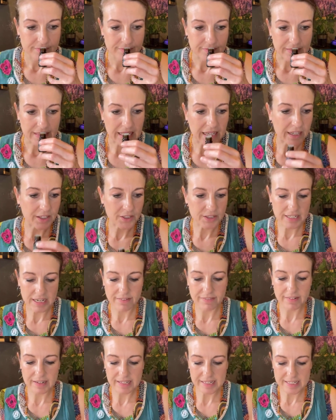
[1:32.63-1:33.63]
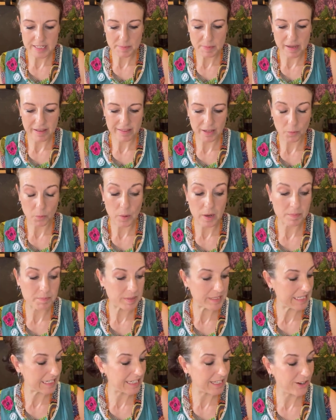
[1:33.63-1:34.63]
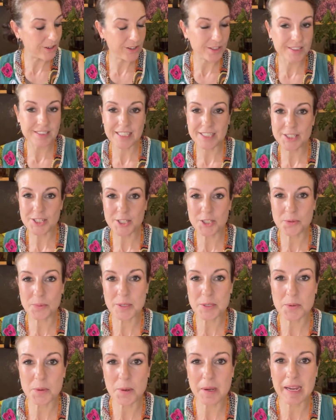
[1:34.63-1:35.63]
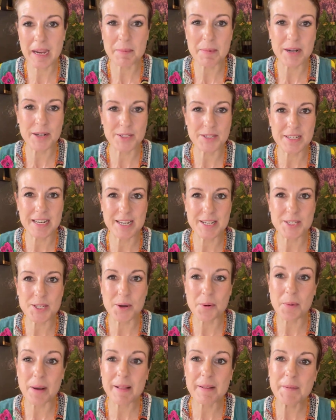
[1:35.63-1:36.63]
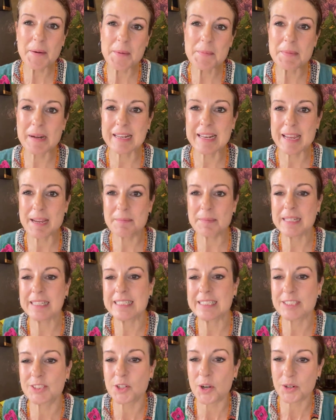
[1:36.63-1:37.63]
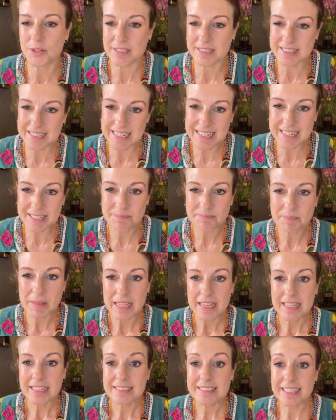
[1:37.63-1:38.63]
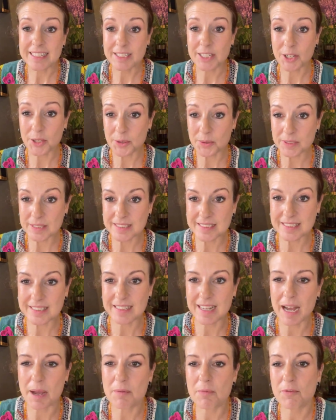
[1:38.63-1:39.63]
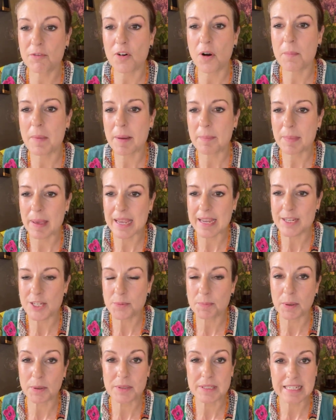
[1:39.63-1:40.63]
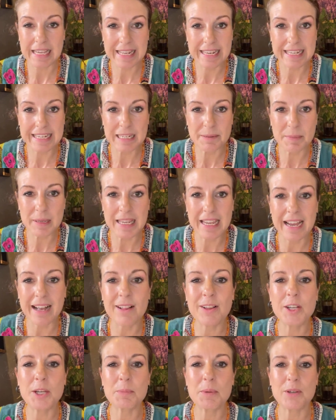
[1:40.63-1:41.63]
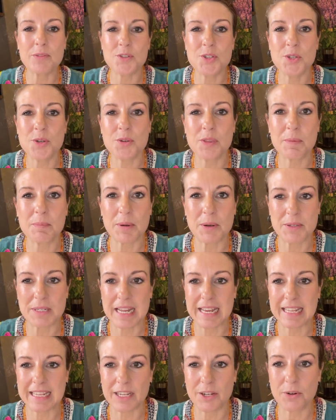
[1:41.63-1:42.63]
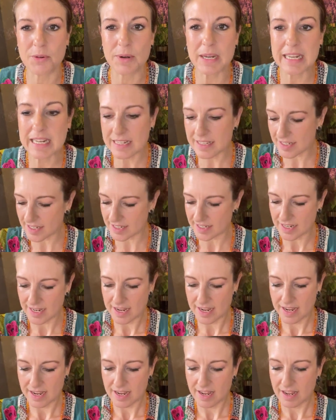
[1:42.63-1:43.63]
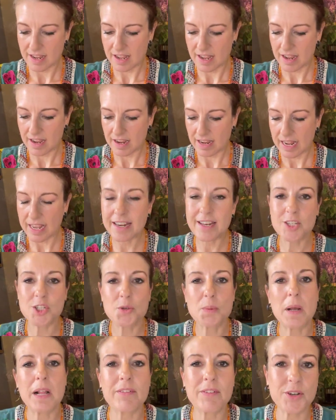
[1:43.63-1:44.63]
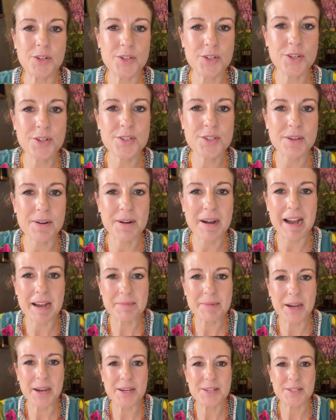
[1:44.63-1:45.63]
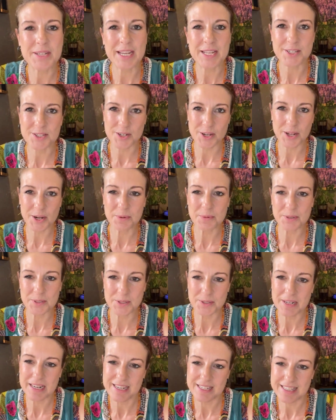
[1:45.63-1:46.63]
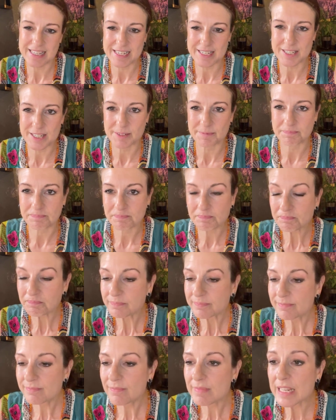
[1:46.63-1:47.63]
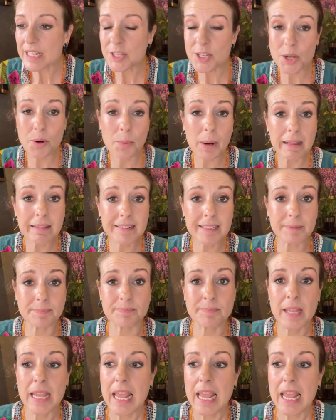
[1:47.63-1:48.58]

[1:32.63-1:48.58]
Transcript: Yeah, you definitely smell that one particular constituent we're talking about today. So welcome, my name is Dr. T. Tanya Uester. I'm from my page, Botanicamy, Alchemy of Soothing Botanic Ingredients. It is 12:02, so I'm going to get started with today's lesson. So welcome.